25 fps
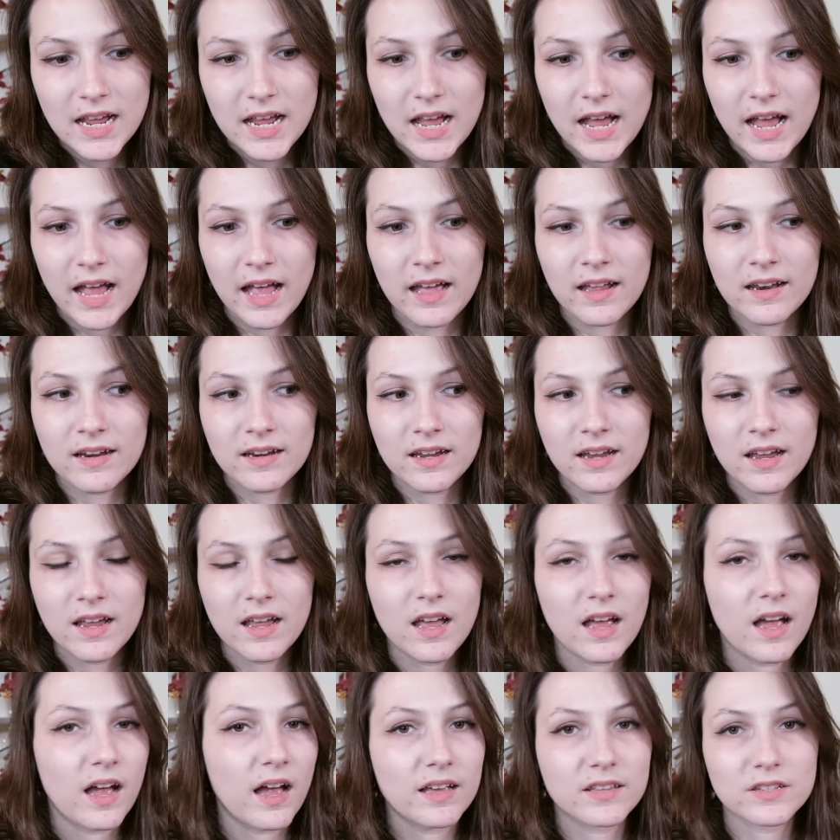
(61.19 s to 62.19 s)
And
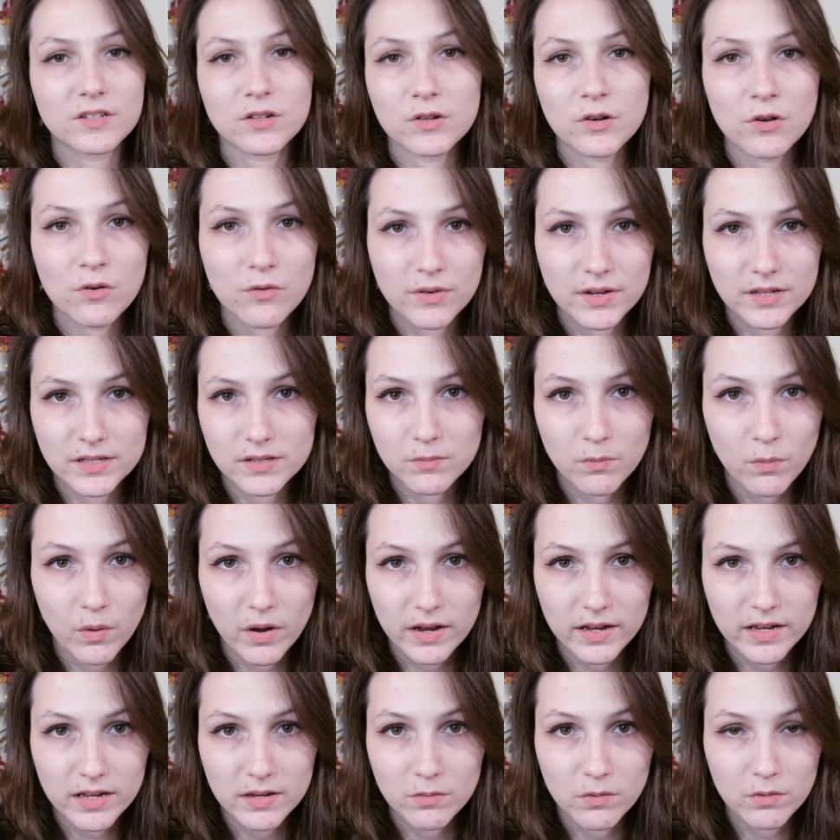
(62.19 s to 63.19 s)
I saw no reason
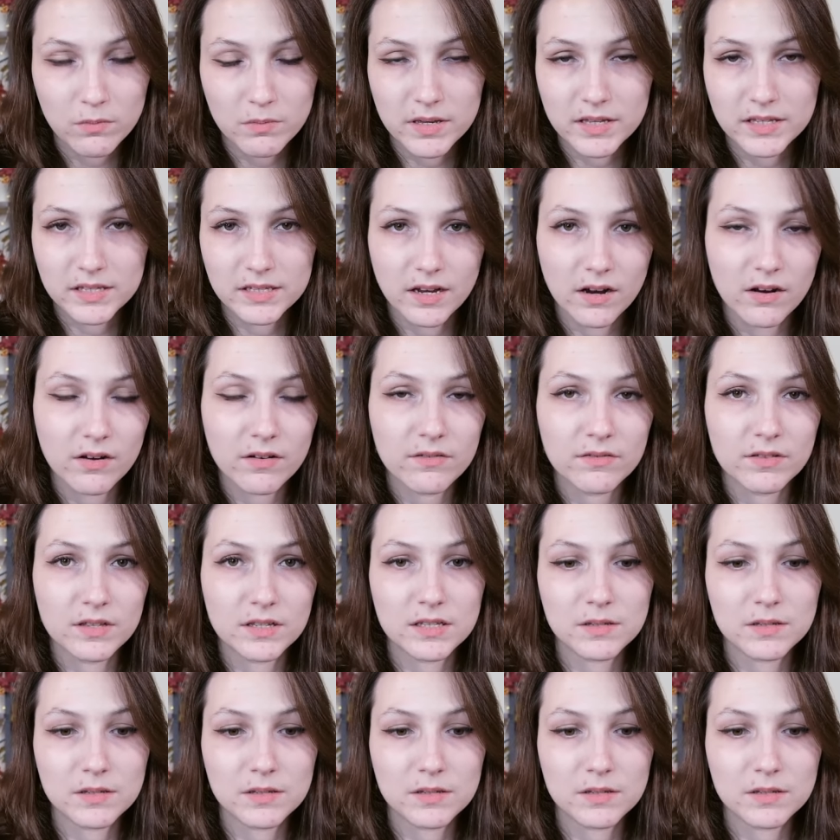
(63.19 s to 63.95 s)
why he would be scared of the